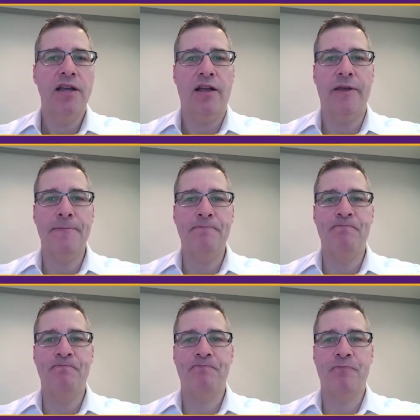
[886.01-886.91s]
I mean,
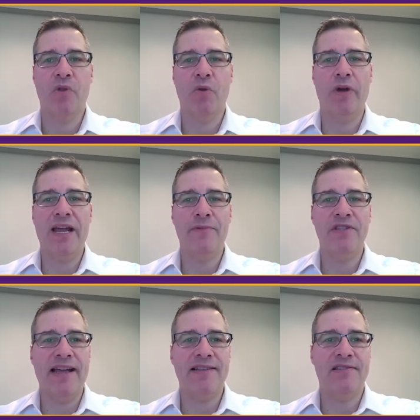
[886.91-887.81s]
what happens
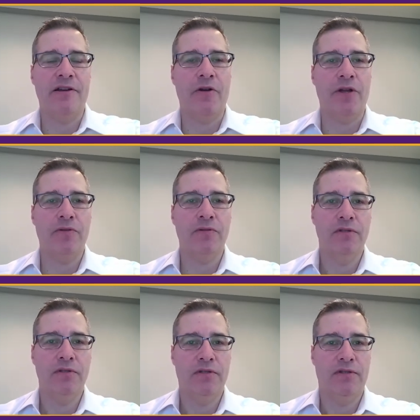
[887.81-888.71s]
in that scenario?
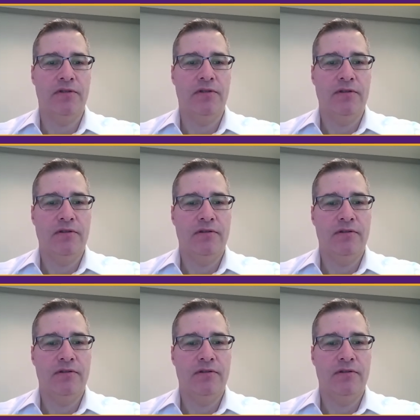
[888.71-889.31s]
No,